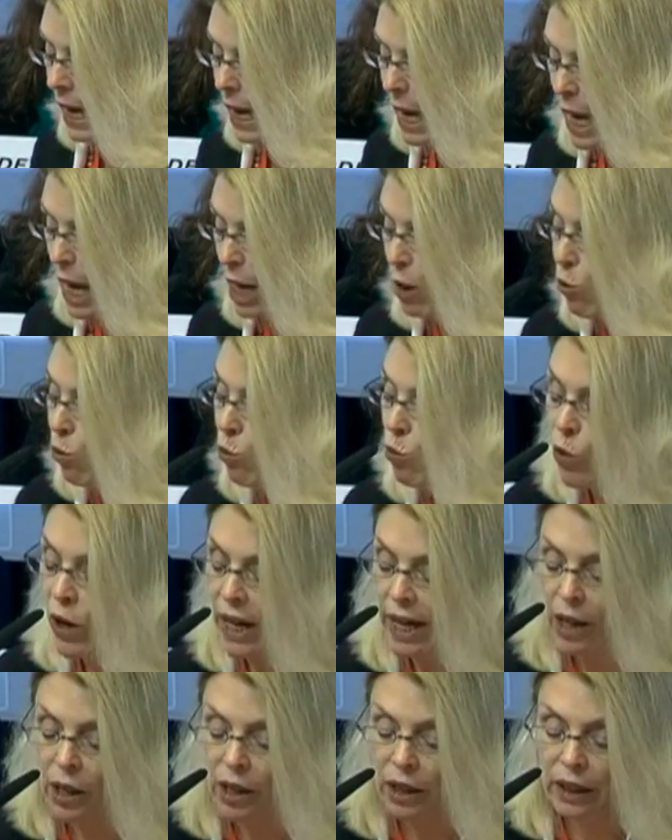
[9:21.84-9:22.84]

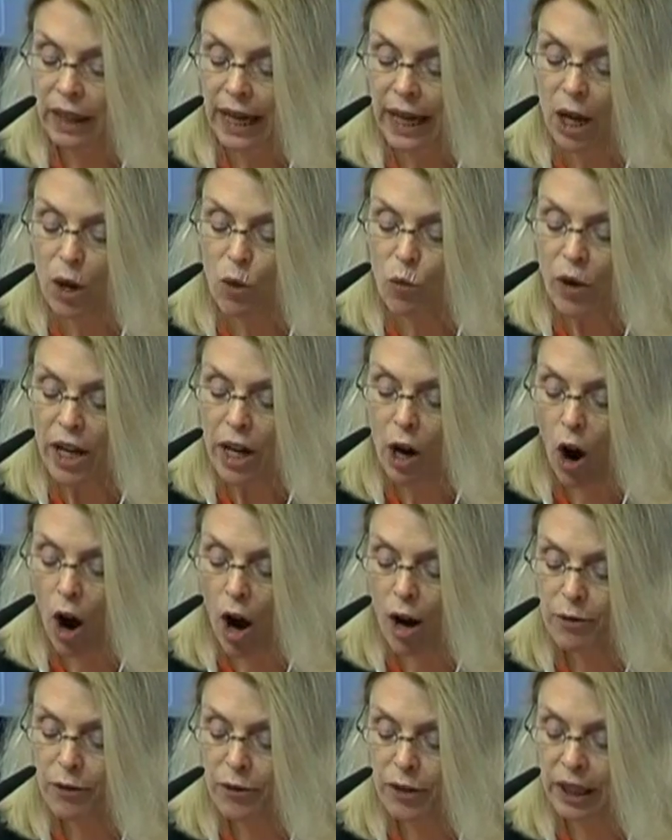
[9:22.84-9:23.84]
We
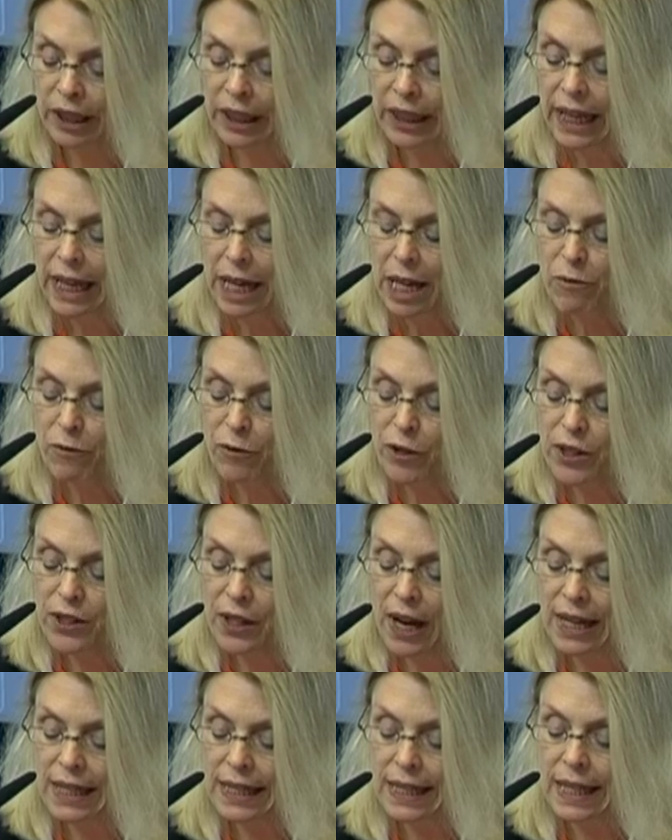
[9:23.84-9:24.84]
often
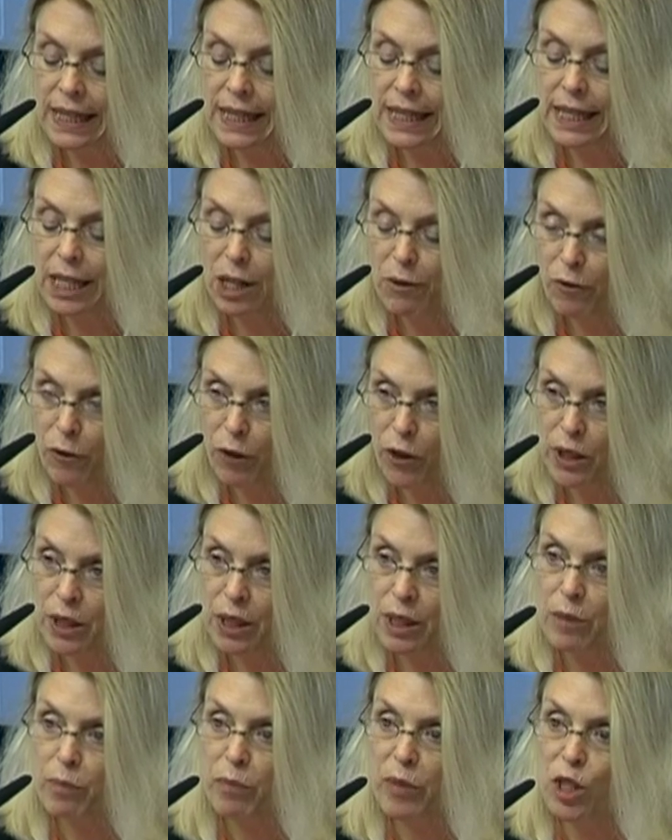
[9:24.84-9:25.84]
emphasize the
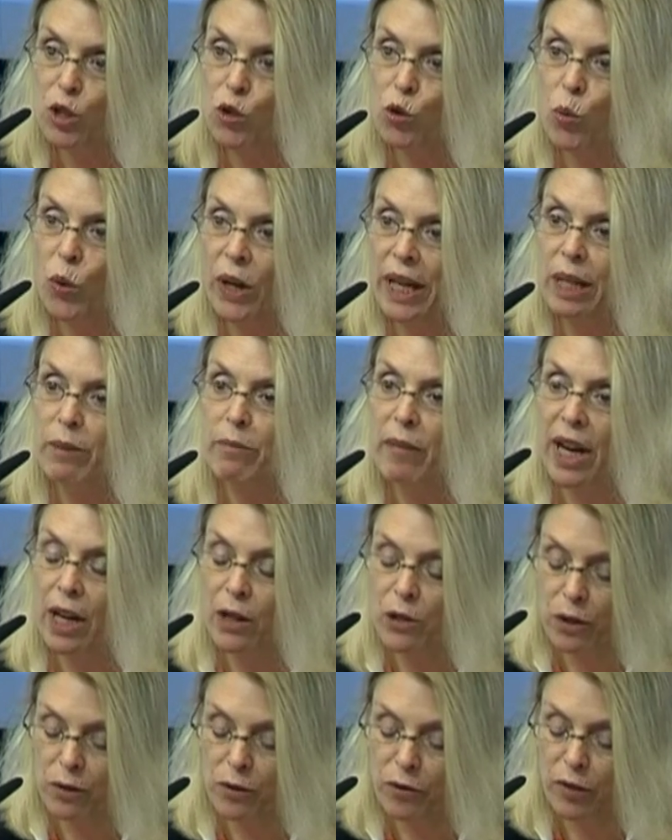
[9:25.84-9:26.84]
difference between
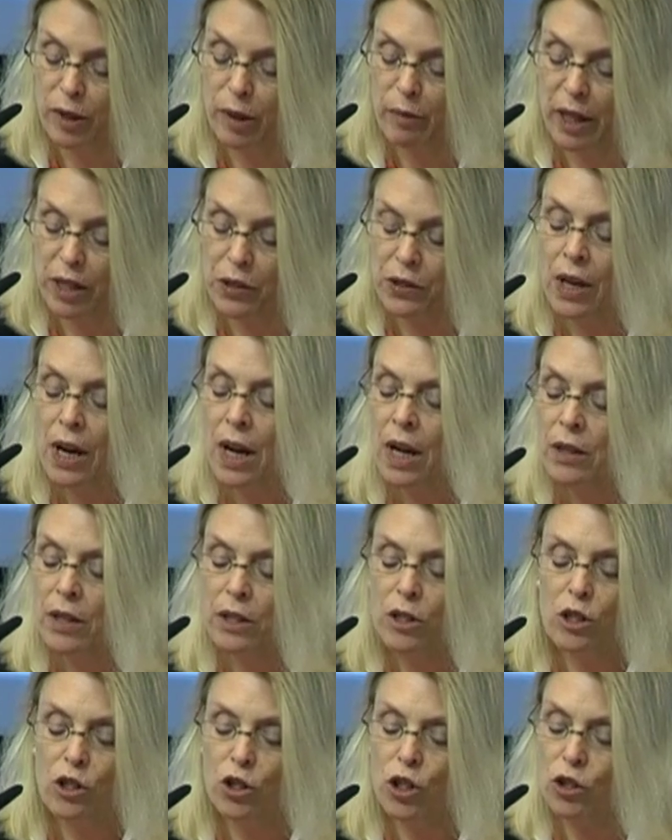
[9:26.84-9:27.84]
males and females.
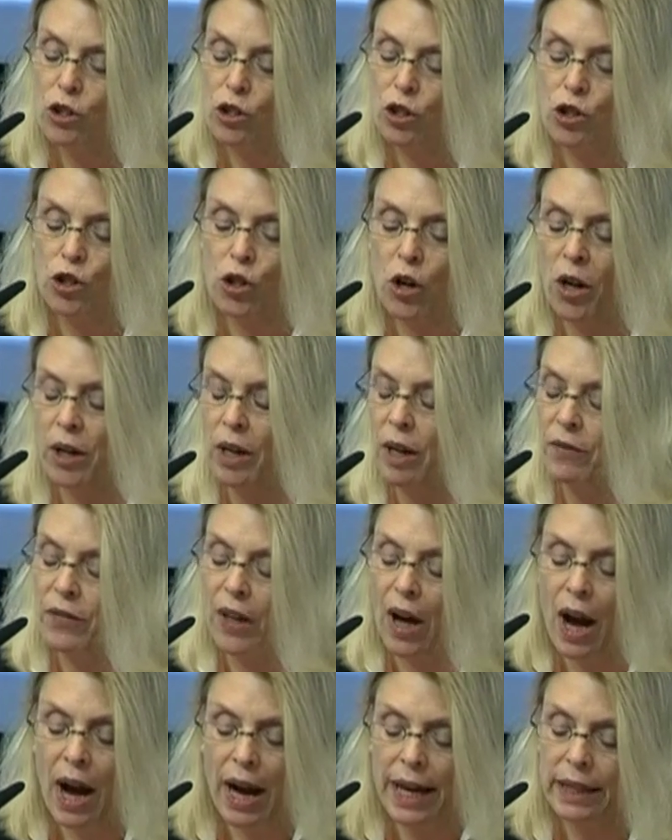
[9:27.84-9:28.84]
This is just a chart of
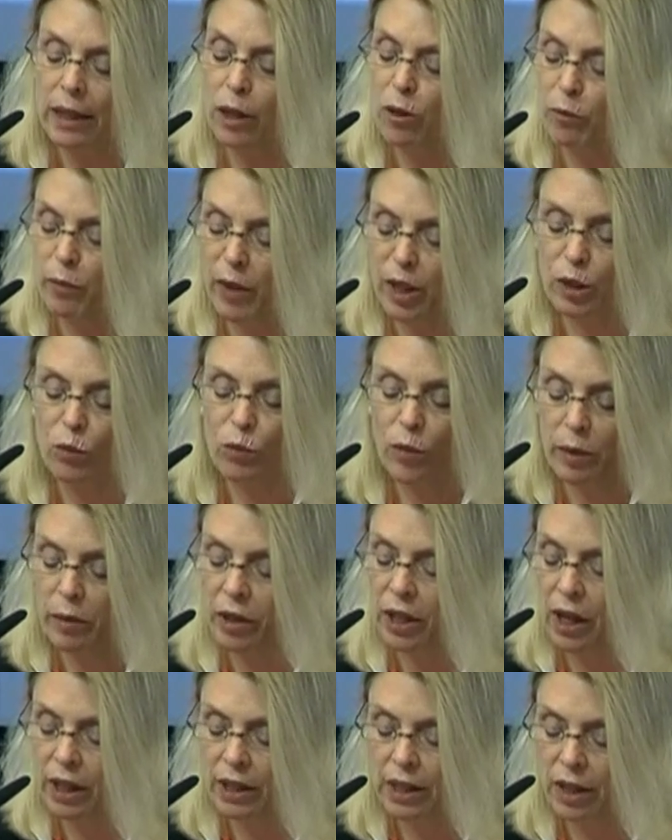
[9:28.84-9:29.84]
the height of men and
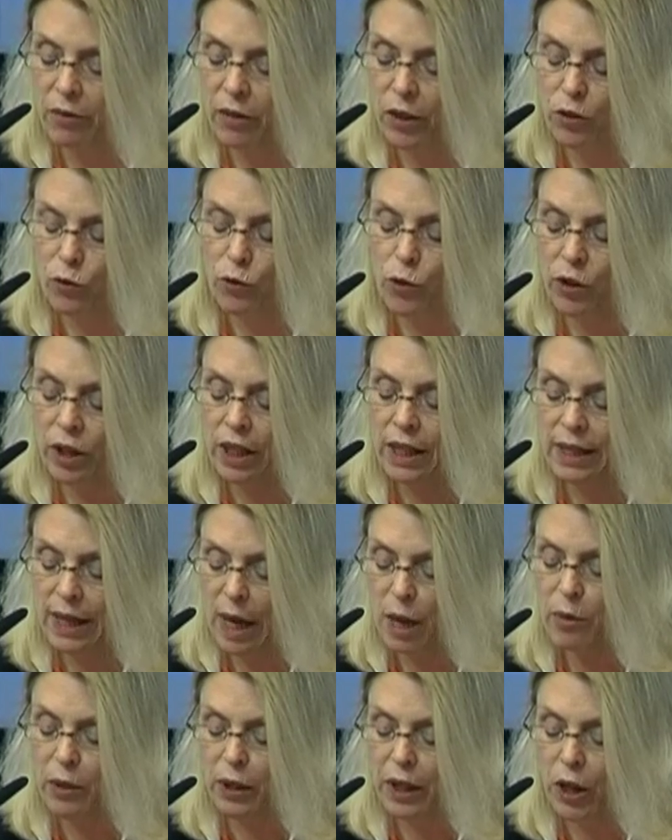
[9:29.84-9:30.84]
women. I give it for an
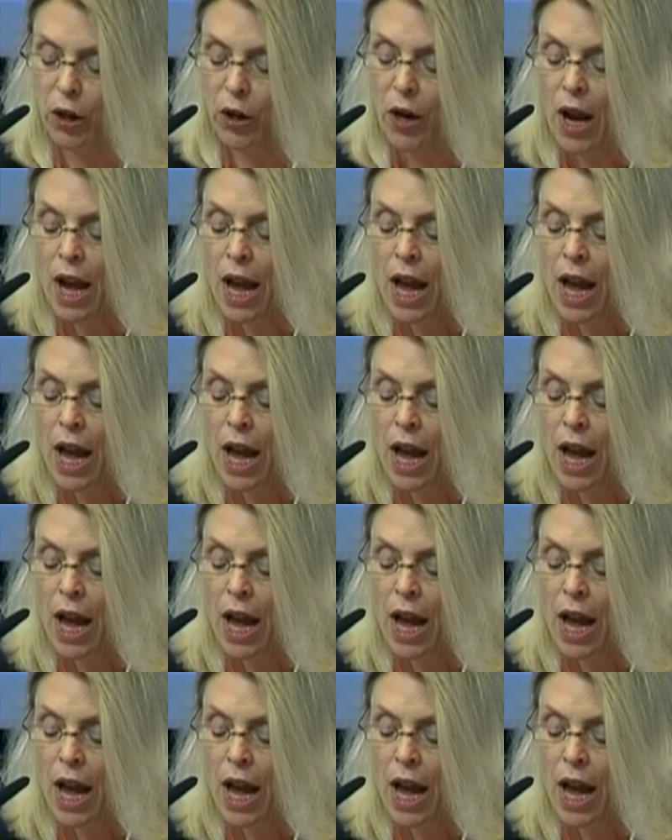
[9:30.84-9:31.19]
example here.